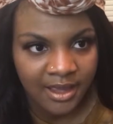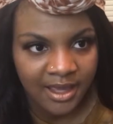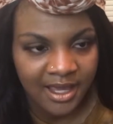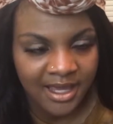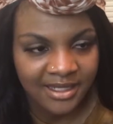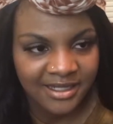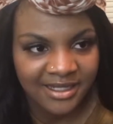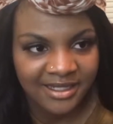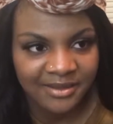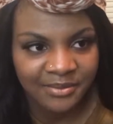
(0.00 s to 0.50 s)

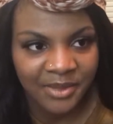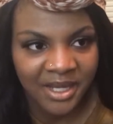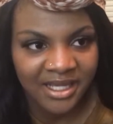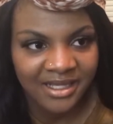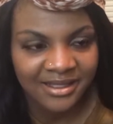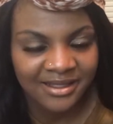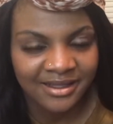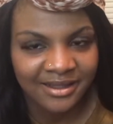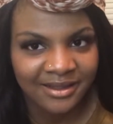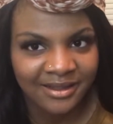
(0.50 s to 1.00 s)
it just
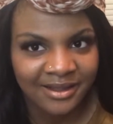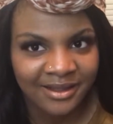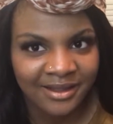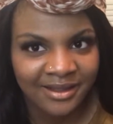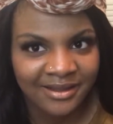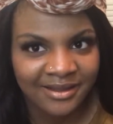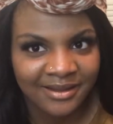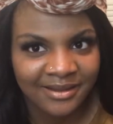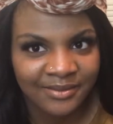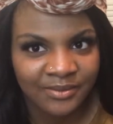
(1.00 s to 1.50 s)
makes
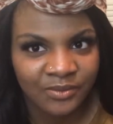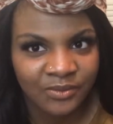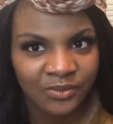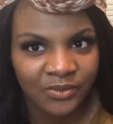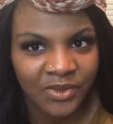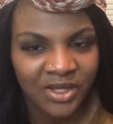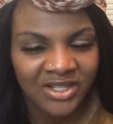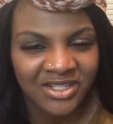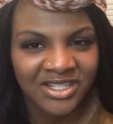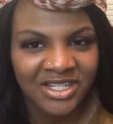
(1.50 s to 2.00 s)

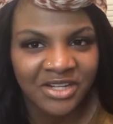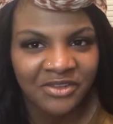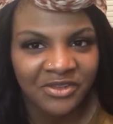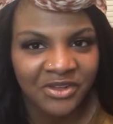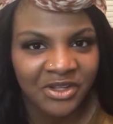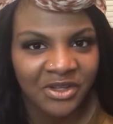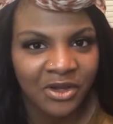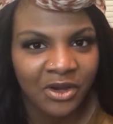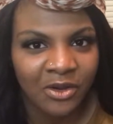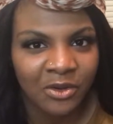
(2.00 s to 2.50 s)

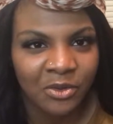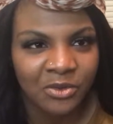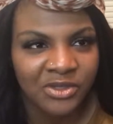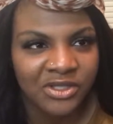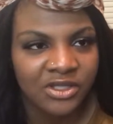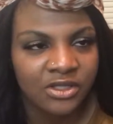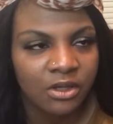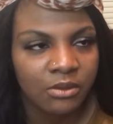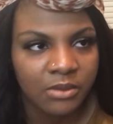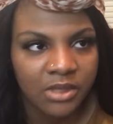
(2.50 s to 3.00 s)
achieving the goals
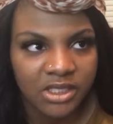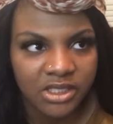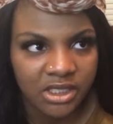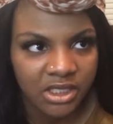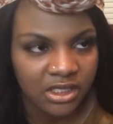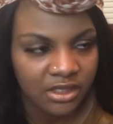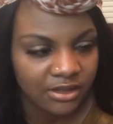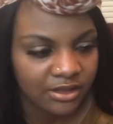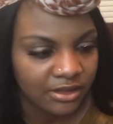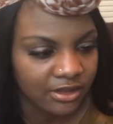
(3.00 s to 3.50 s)
so much
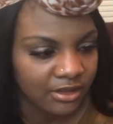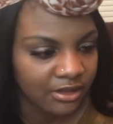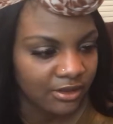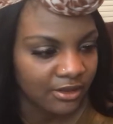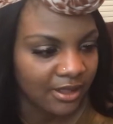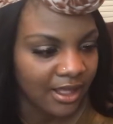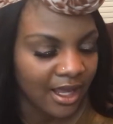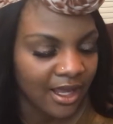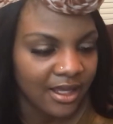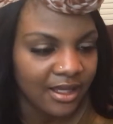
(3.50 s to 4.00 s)

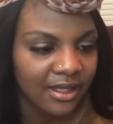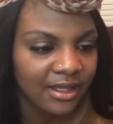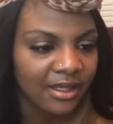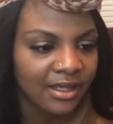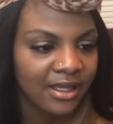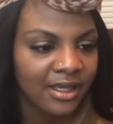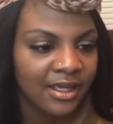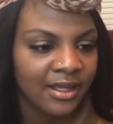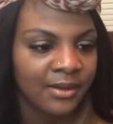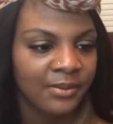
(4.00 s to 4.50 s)
easier. Like,
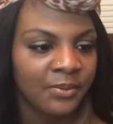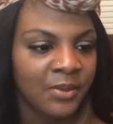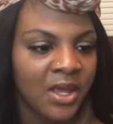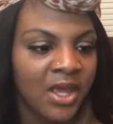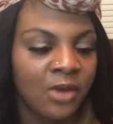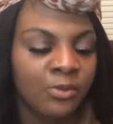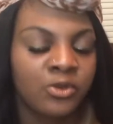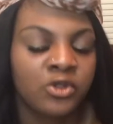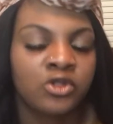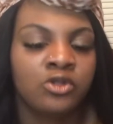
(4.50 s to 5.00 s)
it
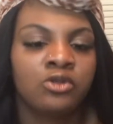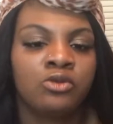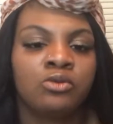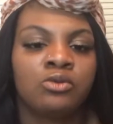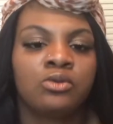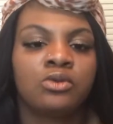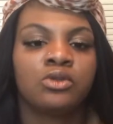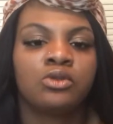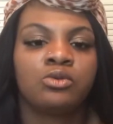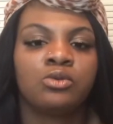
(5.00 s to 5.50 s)
helps you
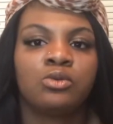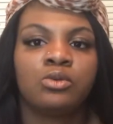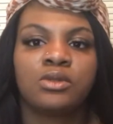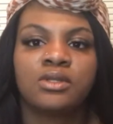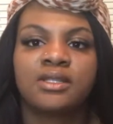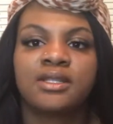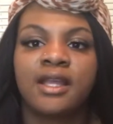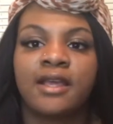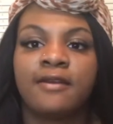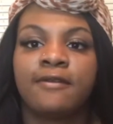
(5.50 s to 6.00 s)
to
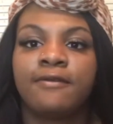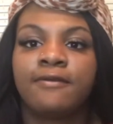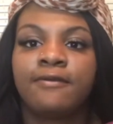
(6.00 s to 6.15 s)
stay